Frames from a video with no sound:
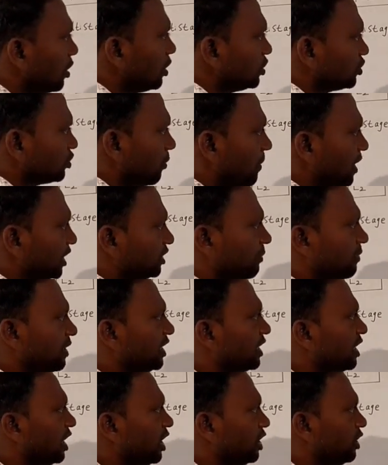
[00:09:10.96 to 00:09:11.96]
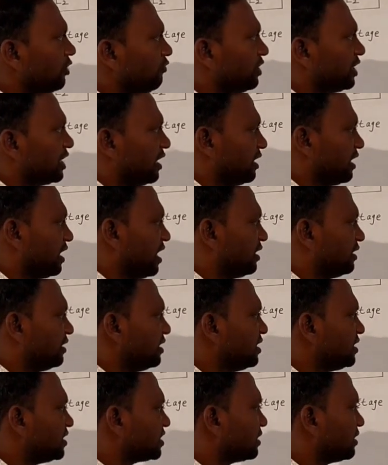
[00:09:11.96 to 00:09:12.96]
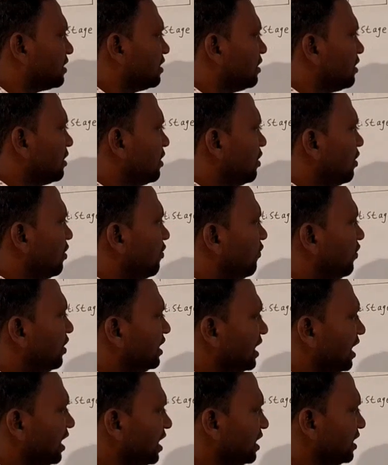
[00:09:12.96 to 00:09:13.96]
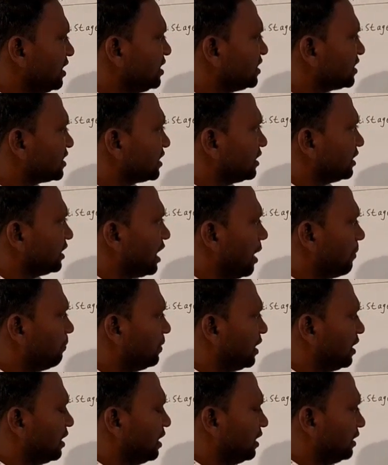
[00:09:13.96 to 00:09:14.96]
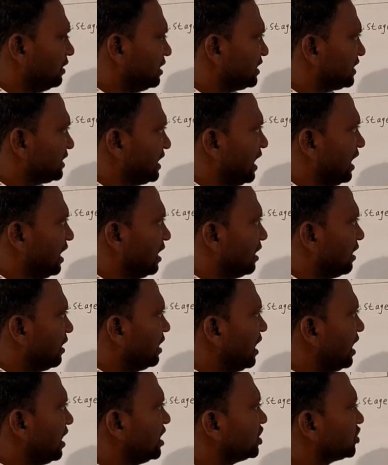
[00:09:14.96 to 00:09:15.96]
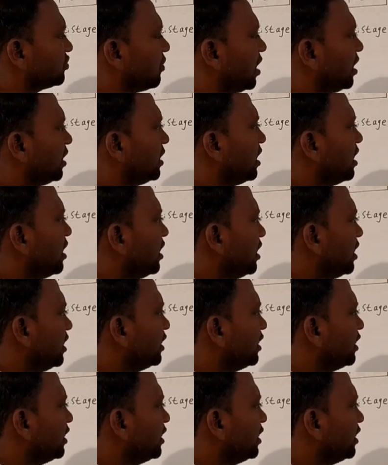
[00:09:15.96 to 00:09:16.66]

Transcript: Now finally, you see final output yn. So this yn is L into fx.